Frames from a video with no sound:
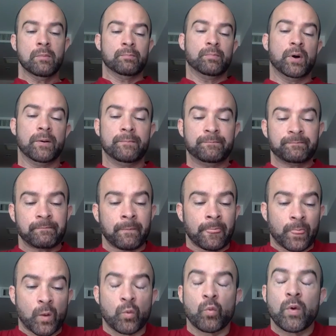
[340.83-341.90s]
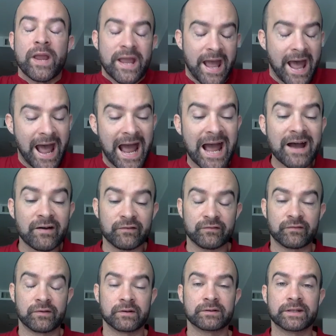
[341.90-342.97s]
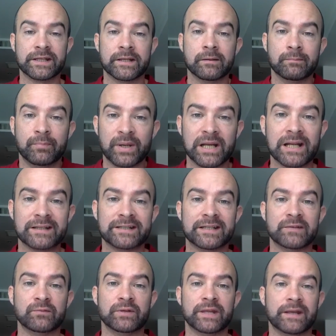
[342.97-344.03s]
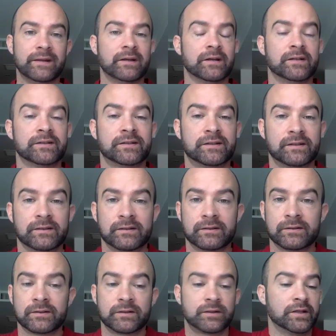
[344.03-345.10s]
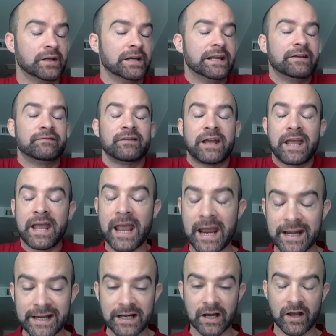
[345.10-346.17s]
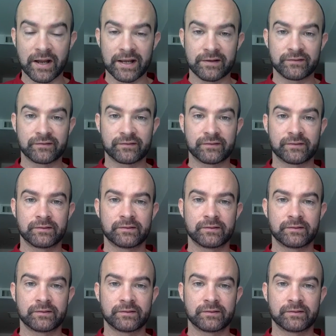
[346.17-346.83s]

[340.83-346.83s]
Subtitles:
but we have the ability within us to live any life.